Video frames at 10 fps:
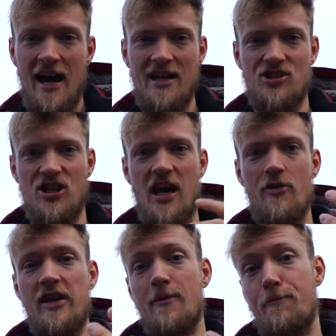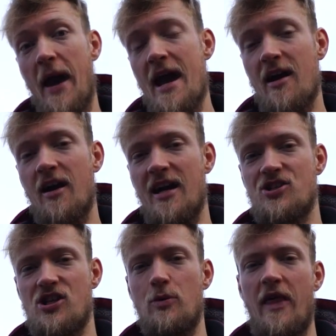and see how they compare and
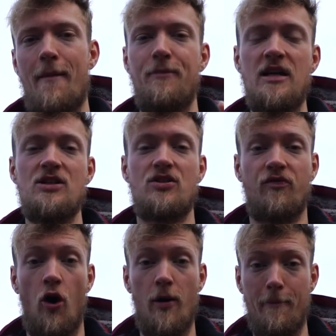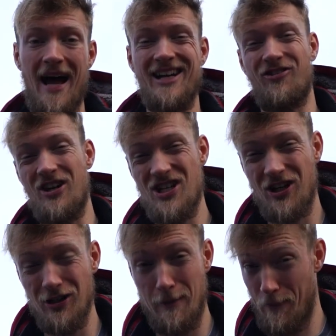see what that means for my
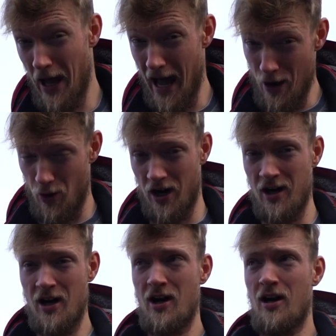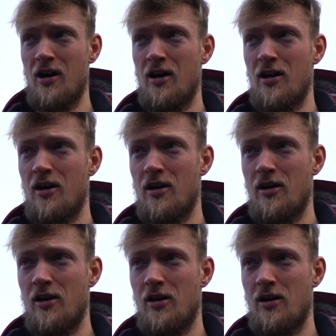critical power.
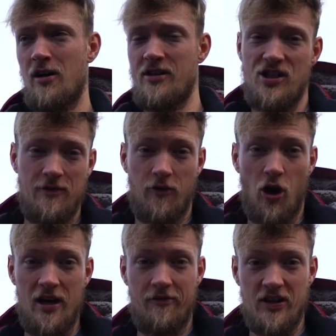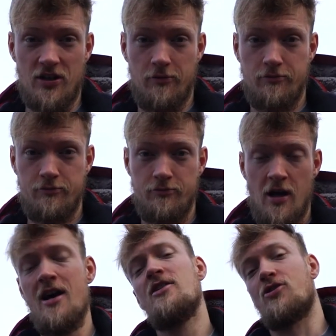See if I've got any fitter.
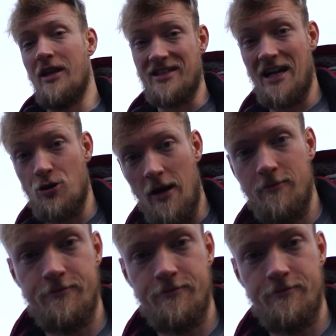So let's get to it.